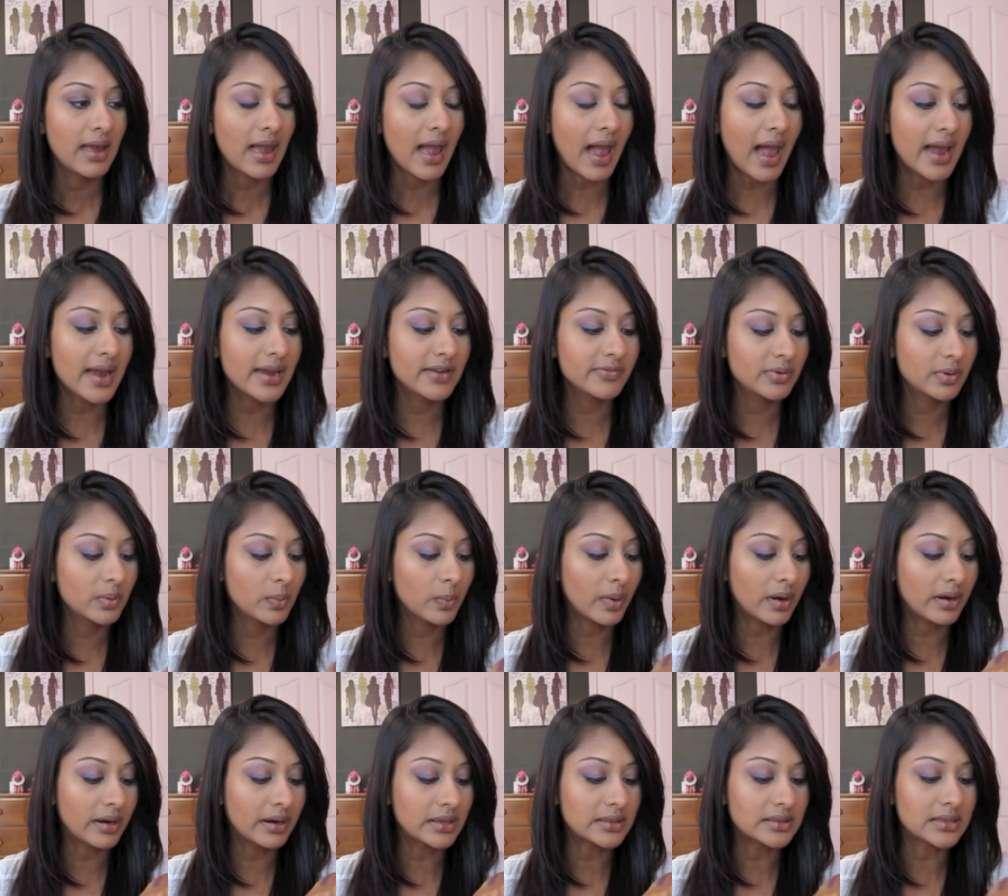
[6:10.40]
I have been
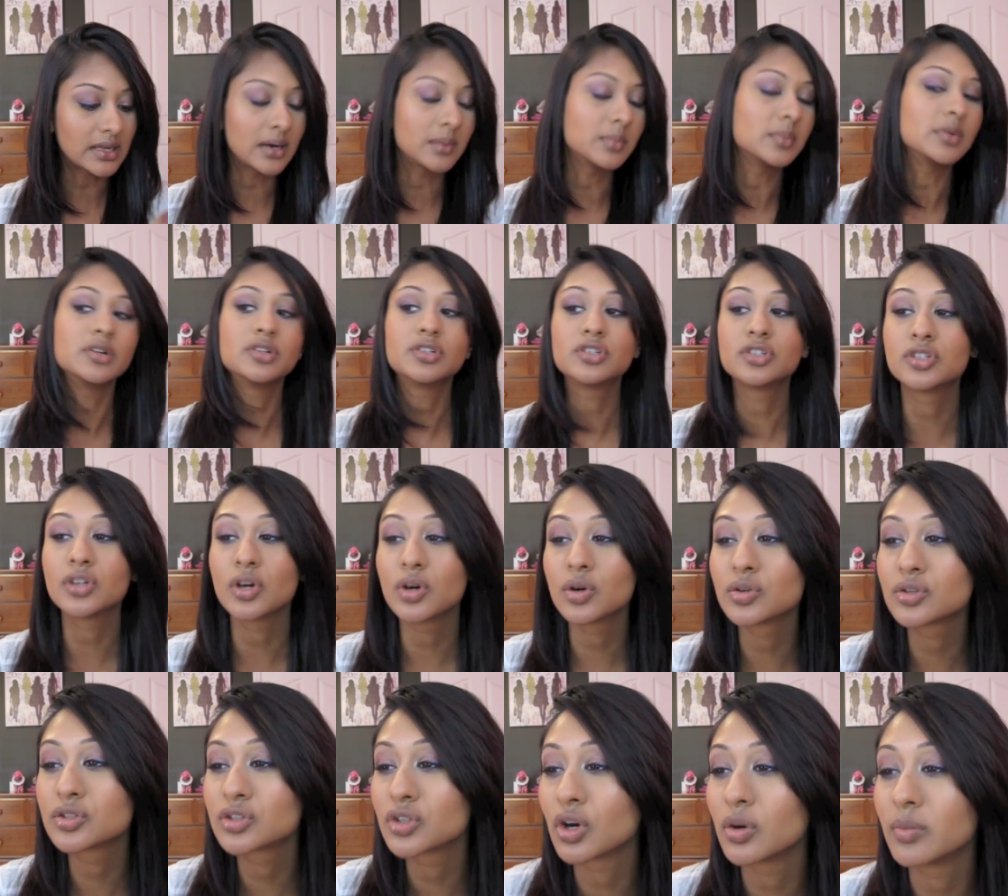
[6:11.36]
wearing them
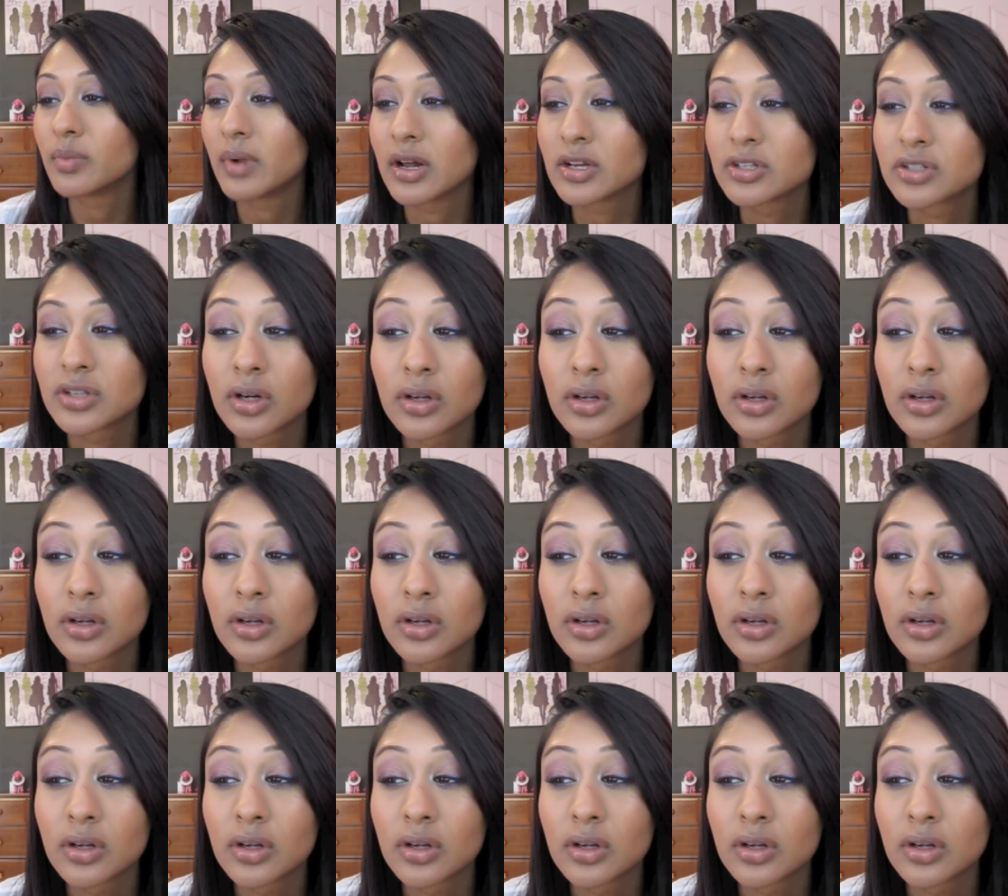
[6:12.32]
so much.